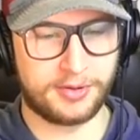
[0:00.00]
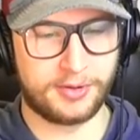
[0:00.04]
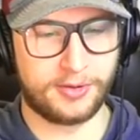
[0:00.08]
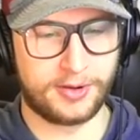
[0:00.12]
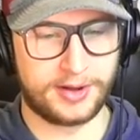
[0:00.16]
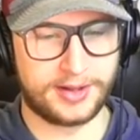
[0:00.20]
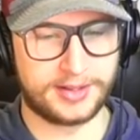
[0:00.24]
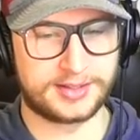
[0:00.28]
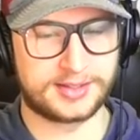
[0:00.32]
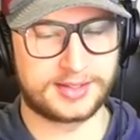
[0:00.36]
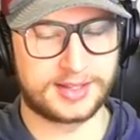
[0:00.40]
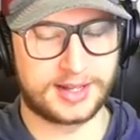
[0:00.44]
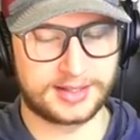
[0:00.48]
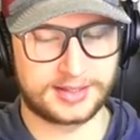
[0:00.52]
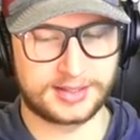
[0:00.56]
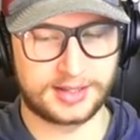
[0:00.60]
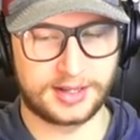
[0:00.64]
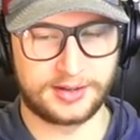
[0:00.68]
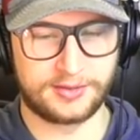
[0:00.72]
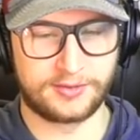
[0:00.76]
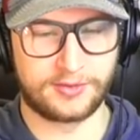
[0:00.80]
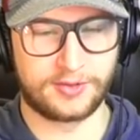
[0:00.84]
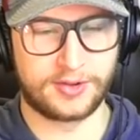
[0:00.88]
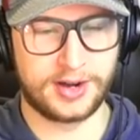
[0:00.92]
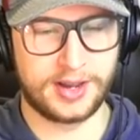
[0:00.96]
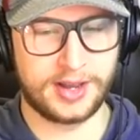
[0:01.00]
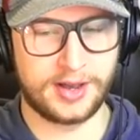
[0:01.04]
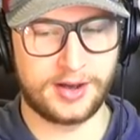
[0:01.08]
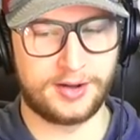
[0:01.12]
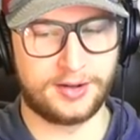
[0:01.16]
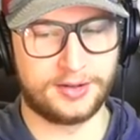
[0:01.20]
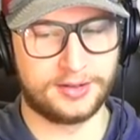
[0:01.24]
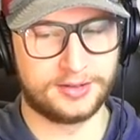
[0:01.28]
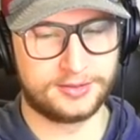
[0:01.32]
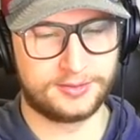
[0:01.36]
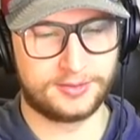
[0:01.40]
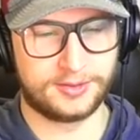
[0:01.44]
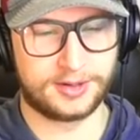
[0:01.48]
points. That's
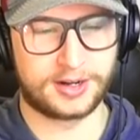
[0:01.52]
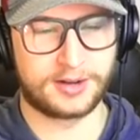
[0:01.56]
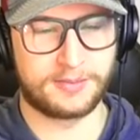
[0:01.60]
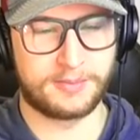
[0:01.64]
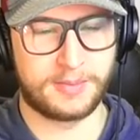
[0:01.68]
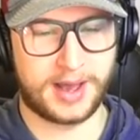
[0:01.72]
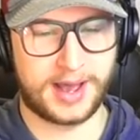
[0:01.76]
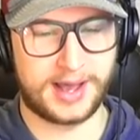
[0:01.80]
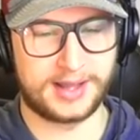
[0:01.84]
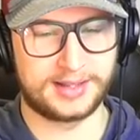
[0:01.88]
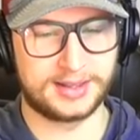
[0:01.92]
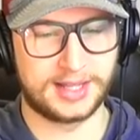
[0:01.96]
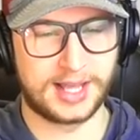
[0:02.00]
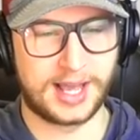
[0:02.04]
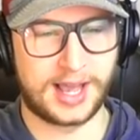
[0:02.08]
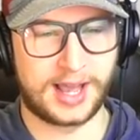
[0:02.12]
unreal. What a mad